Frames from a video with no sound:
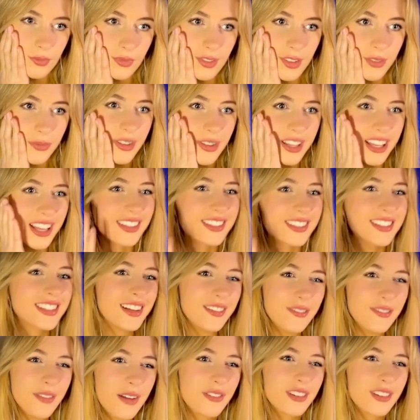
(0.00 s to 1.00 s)
But yes, here
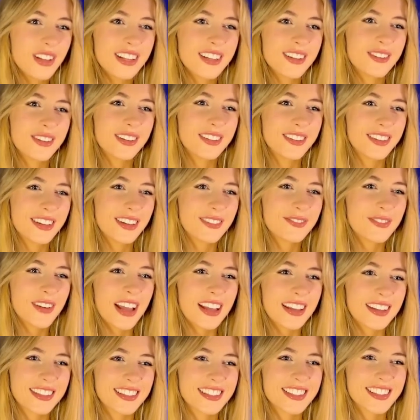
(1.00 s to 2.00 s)
my opponent
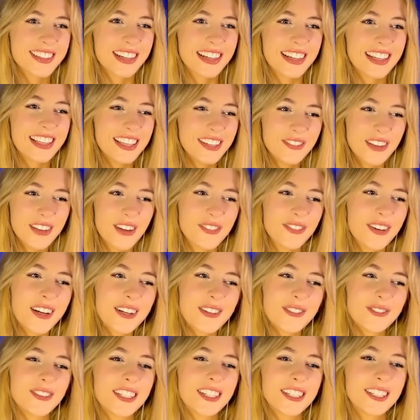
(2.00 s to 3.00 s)

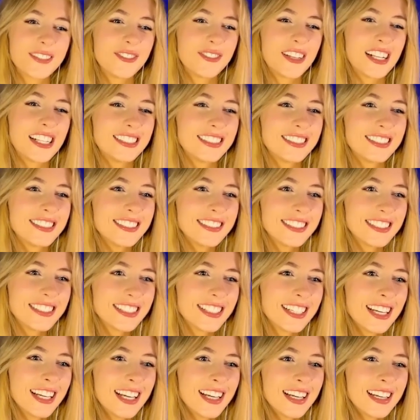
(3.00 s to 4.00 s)
blundered mate in 2.
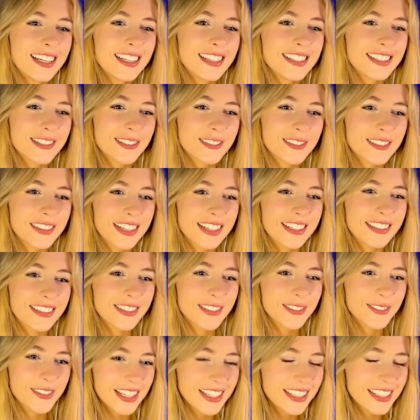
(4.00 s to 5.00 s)
So we're at
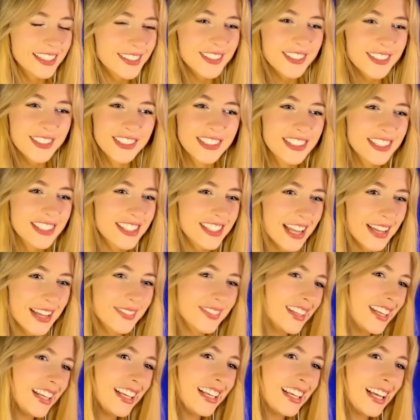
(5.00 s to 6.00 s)

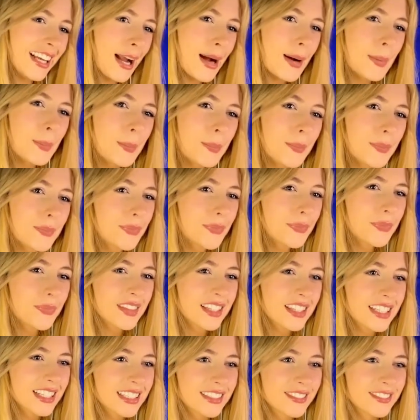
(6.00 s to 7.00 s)
2270.
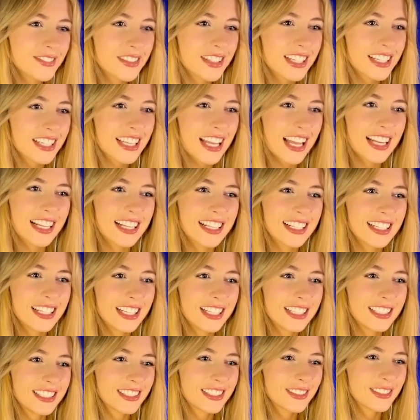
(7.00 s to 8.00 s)
We are getting
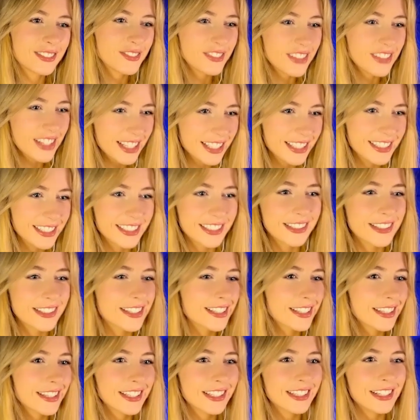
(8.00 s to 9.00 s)
really close
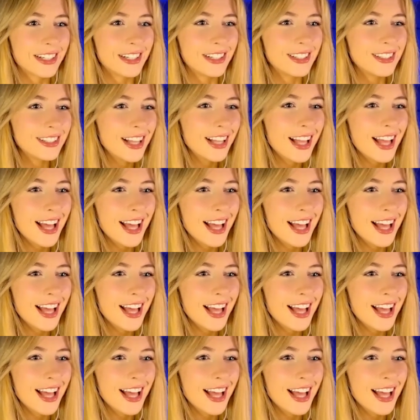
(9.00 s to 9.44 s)
to the goal.